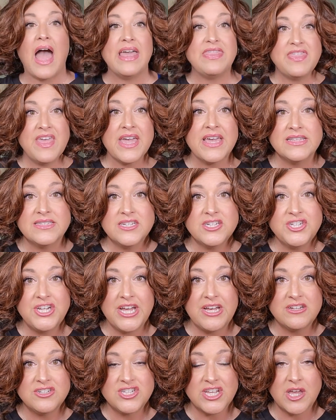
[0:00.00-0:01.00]
I think it's a
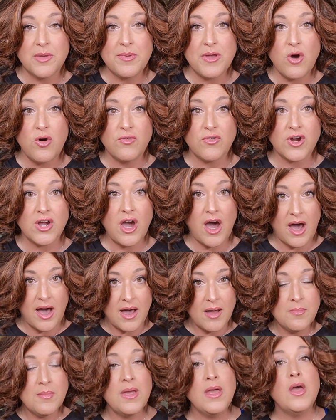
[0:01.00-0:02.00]
challenge that can be
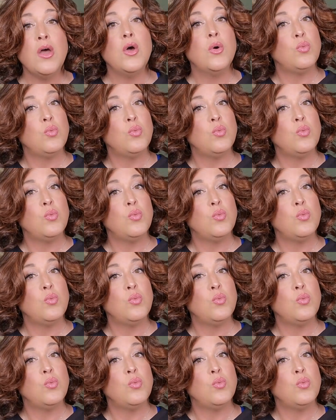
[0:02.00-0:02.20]
overcome.